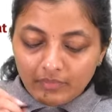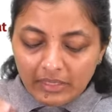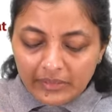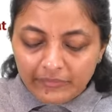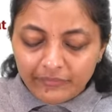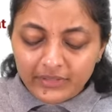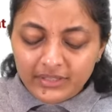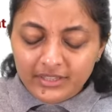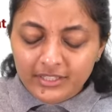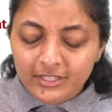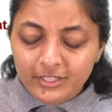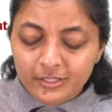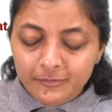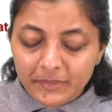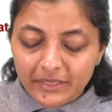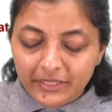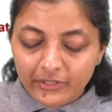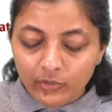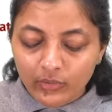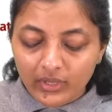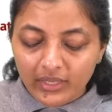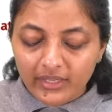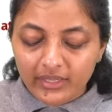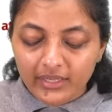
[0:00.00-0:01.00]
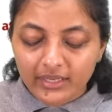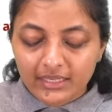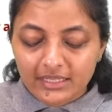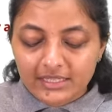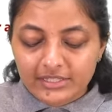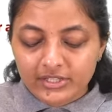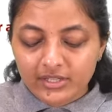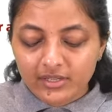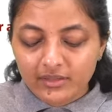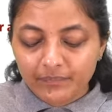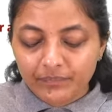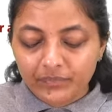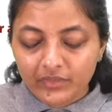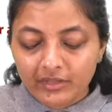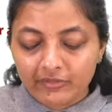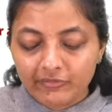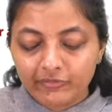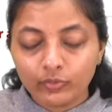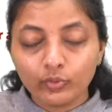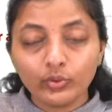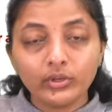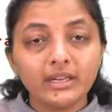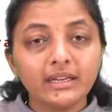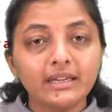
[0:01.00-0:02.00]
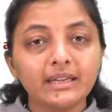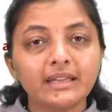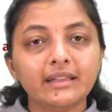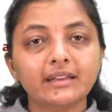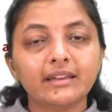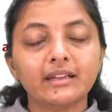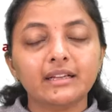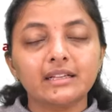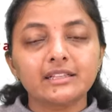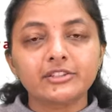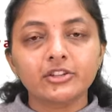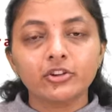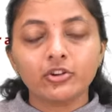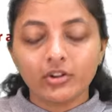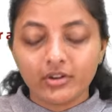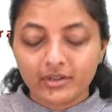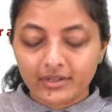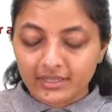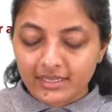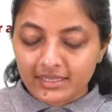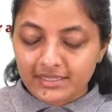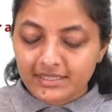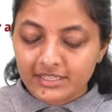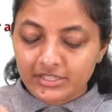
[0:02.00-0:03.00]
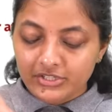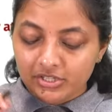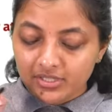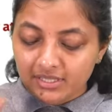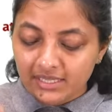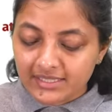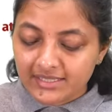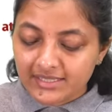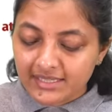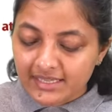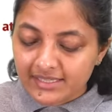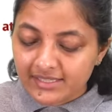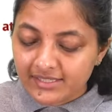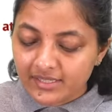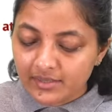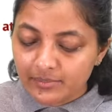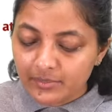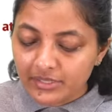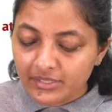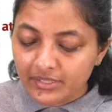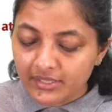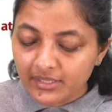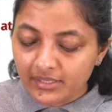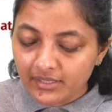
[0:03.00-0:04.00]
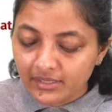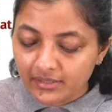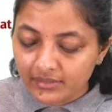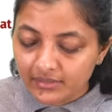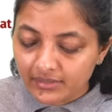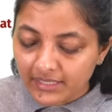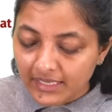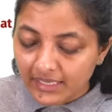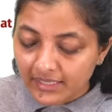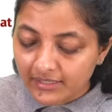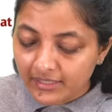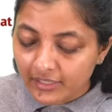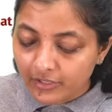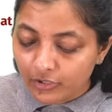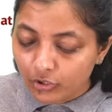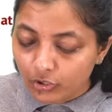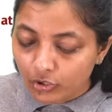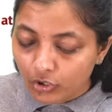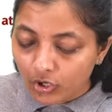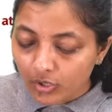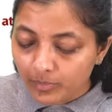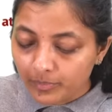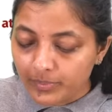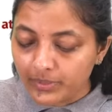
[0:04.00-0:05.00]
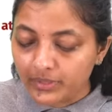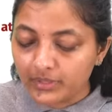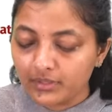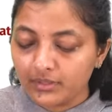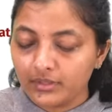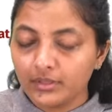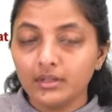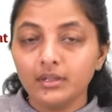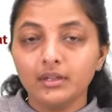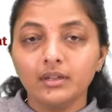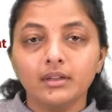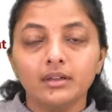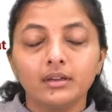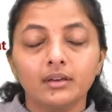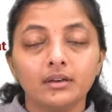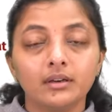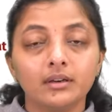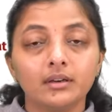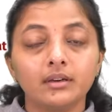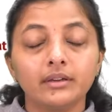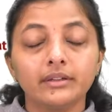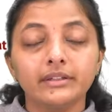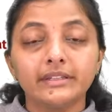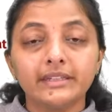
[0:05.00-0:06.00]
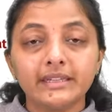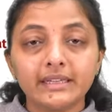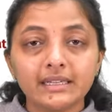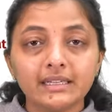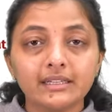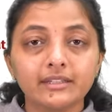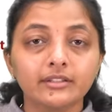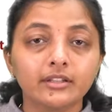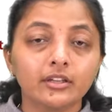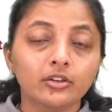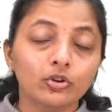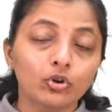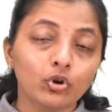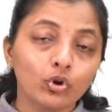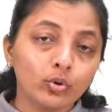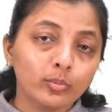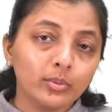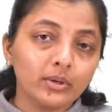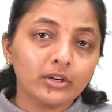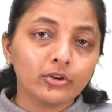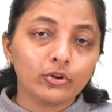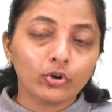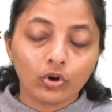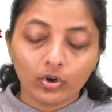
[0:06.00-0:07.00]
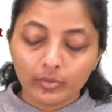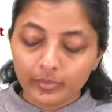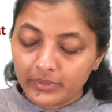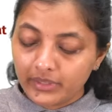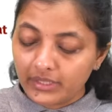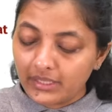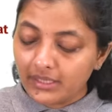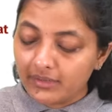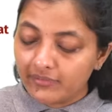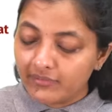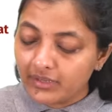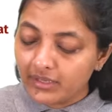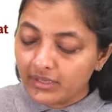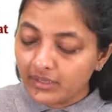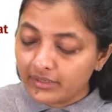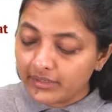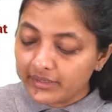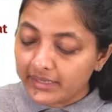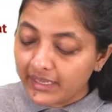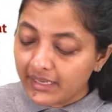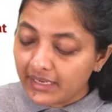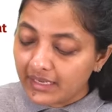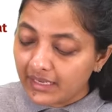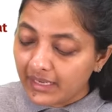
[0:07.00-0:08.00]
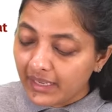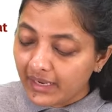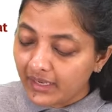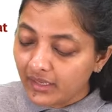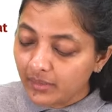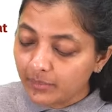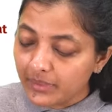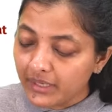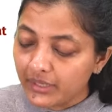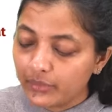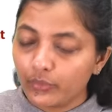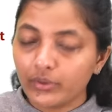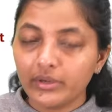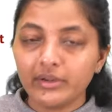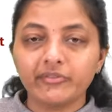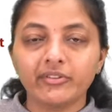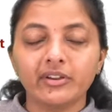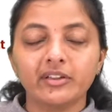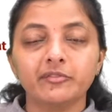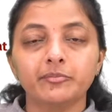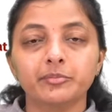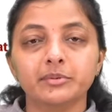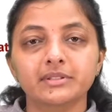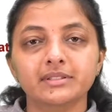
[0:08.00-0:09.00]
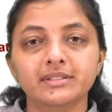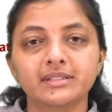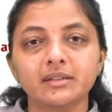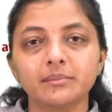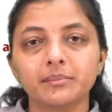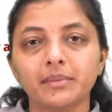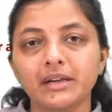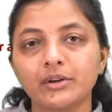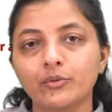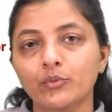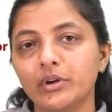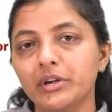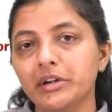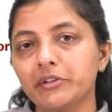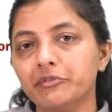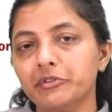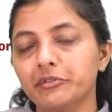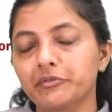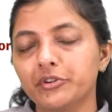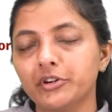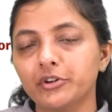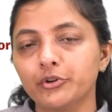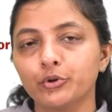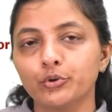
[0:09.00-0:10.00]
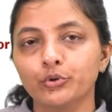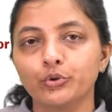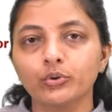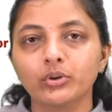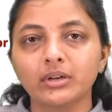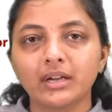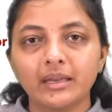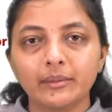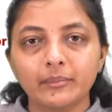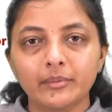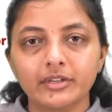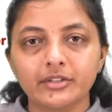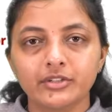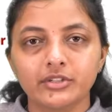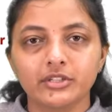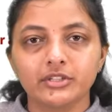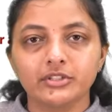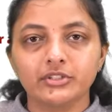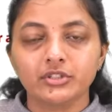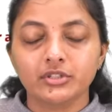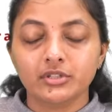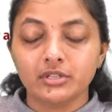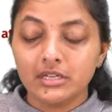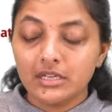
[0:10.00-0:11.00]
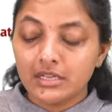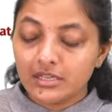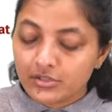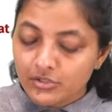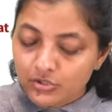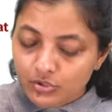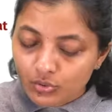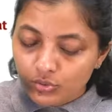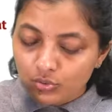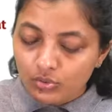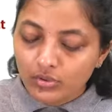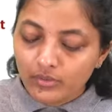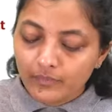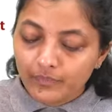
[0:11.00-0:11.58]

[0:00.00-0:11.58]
with respect to agriculture, Food and Agriculture Organization has estimated that the crop Uh, yield, the global crop yield will decline by twenty-five percent by twenty fifty due to climate change. So